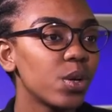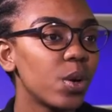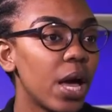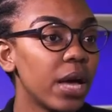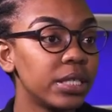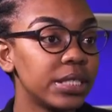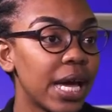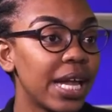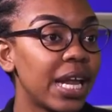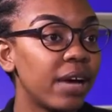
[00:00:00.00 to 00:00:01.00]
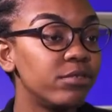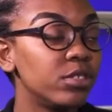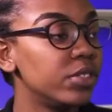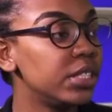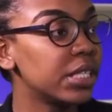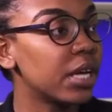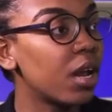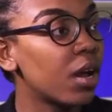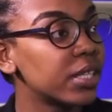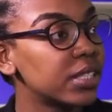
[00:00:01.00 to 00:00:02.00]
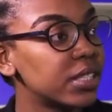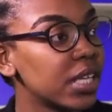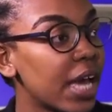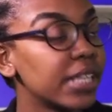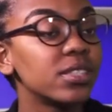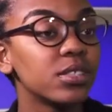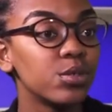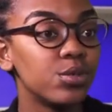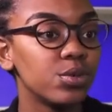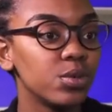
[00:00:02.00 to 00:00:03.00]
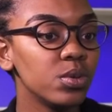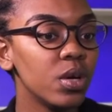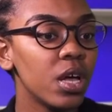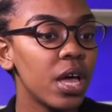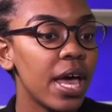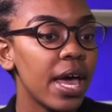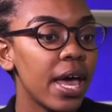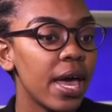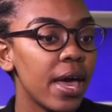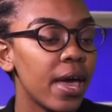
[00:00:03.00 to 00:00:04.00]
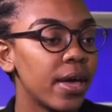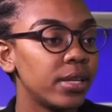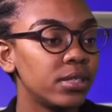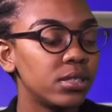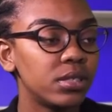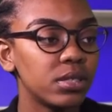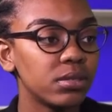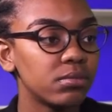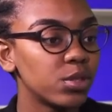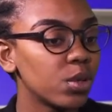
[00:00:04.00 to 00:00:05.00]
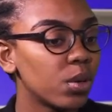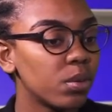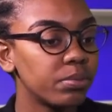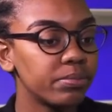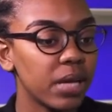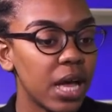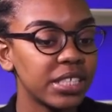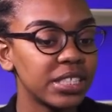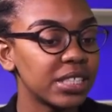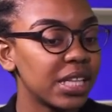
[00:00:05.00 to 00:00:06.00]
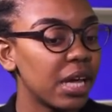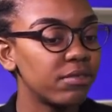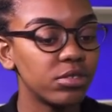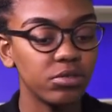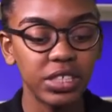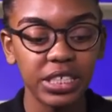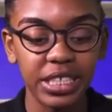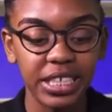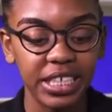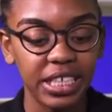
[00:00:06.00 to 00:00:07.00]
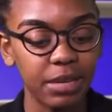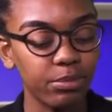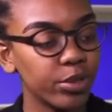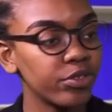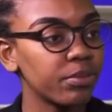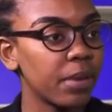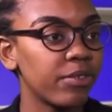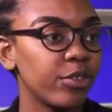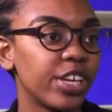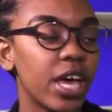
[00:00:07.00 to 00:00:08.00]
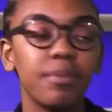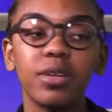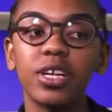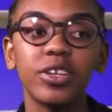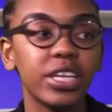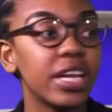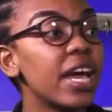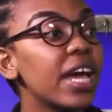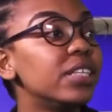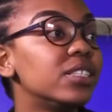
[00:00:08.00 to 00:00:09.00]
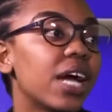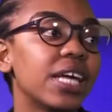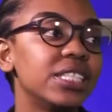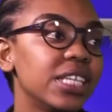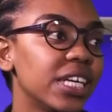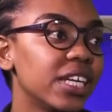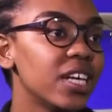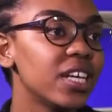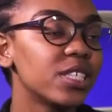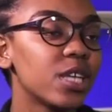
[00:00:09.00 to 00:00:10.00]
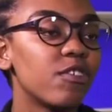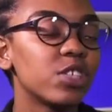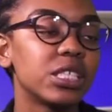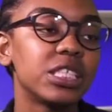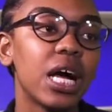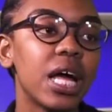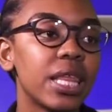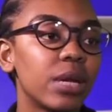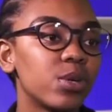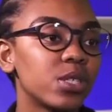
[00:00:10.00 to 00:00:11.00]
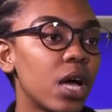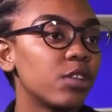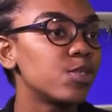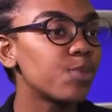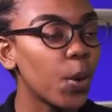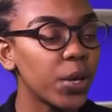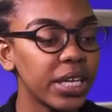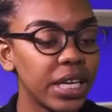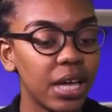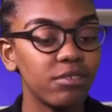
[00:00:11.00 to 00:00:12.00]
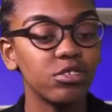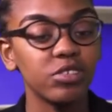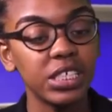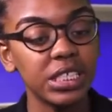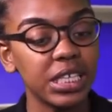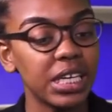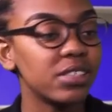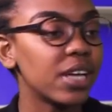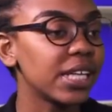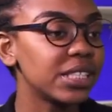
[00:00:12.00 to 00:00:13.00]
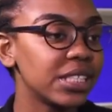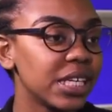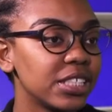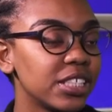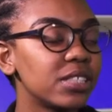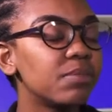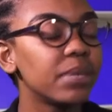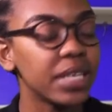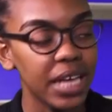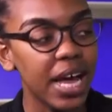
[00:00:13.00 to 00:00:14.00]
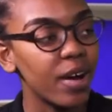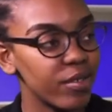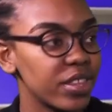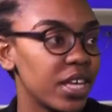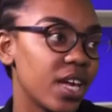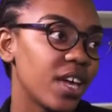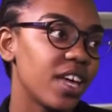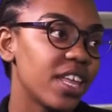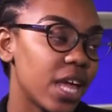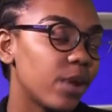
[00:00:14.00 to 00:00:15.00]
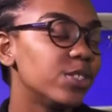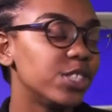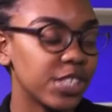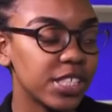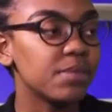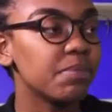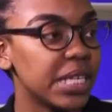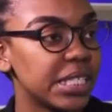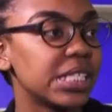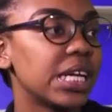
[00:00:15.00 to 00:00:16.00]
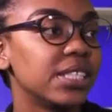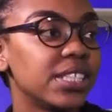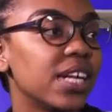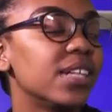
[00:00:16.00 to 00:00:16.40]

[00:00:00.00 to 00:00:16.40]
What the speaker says: And I loved reading a lot. I still do. And so I just loved reading, improving my vocabulary and writing. So I was a child that was outspoken, loved reading and writing and just being out there. That was just me in a nutshell.